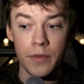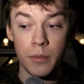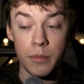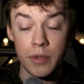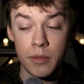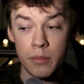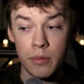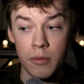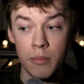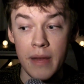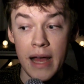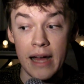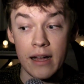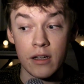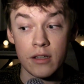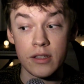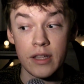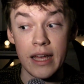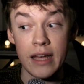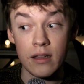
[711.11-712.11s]
The people back
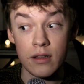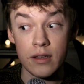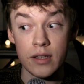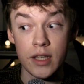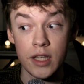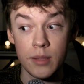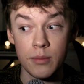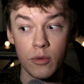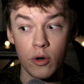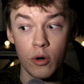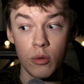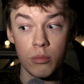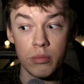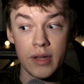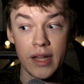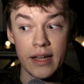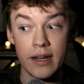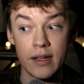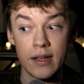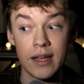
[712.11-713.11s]
on the Elohim home
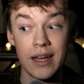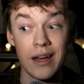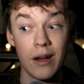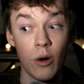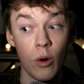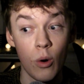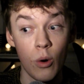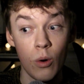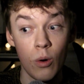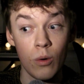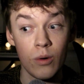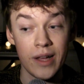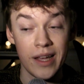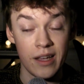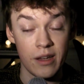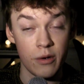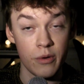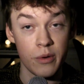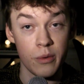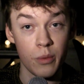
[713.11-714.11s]
planet got all
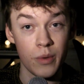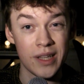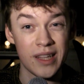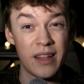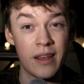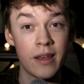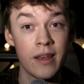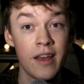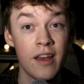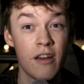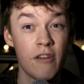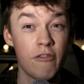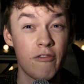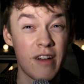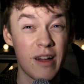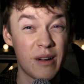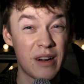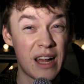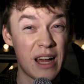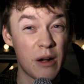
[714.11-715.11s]
angry when they
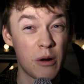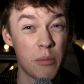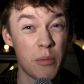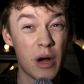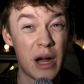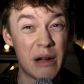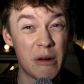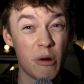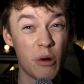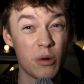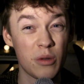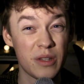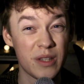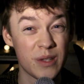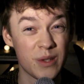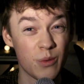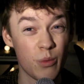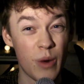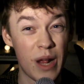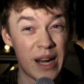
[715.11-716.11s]
found out about all
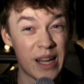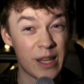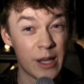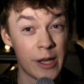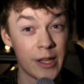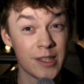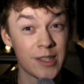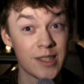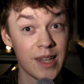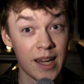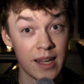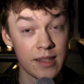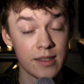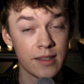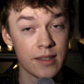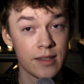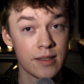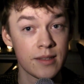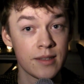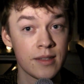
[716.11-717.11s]
these renegade
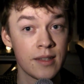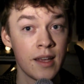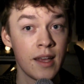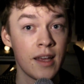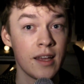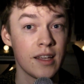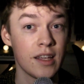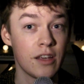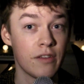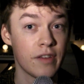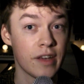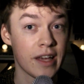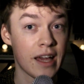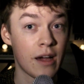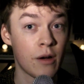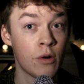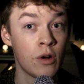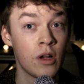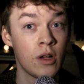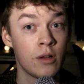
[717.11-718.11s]
scientists giving
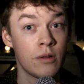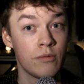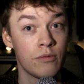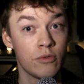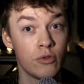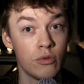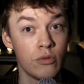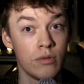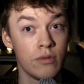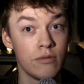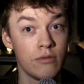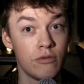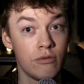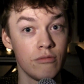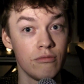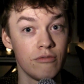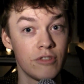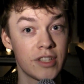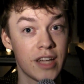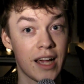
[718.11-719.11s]
out
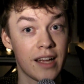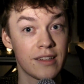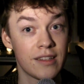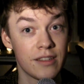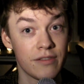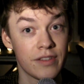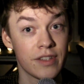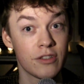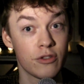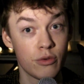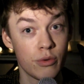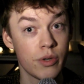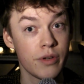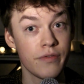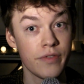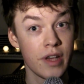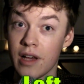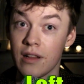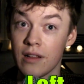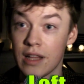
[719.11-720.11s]
scientific
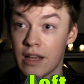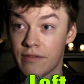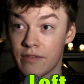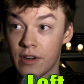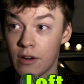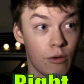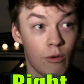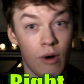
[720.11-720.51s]
trivia left and